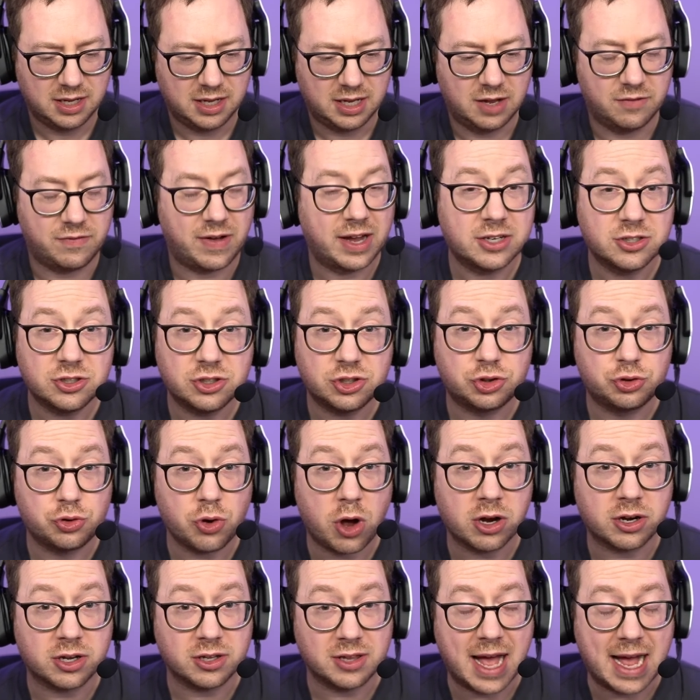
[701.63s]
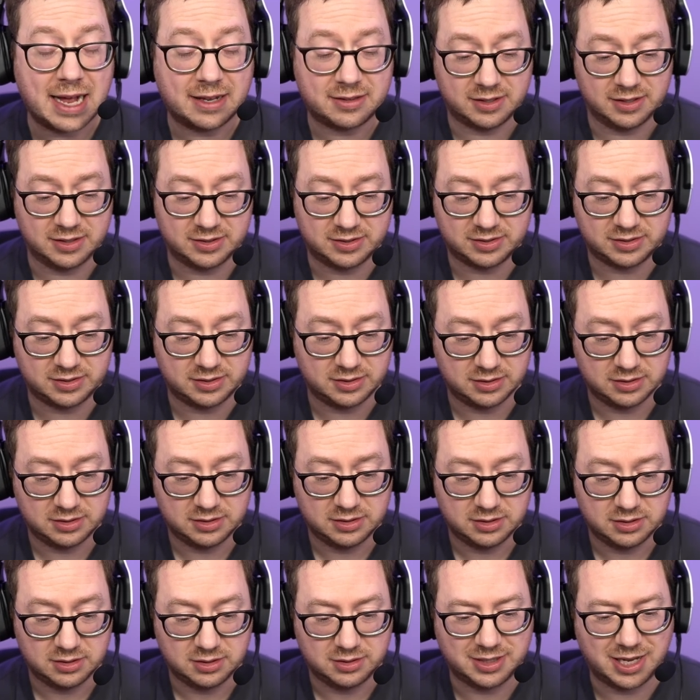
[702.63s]
If I can just draw Galactus,
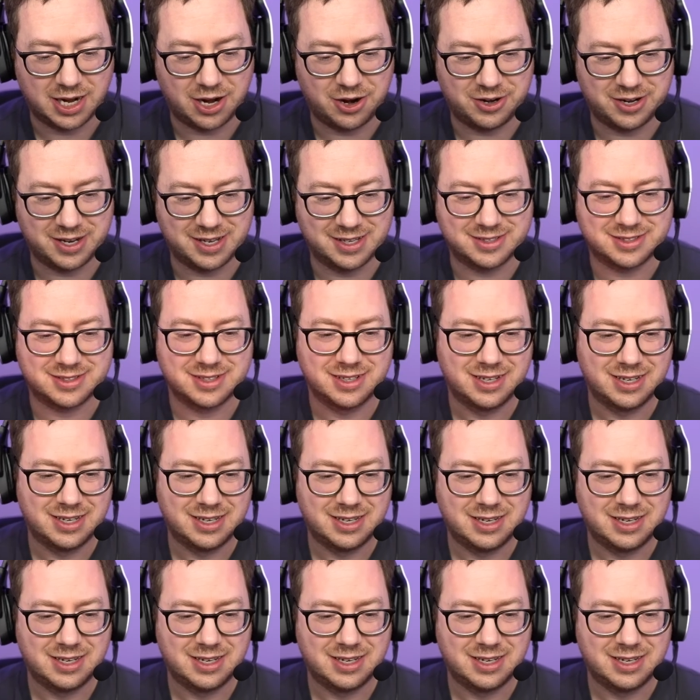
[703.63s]
there it is.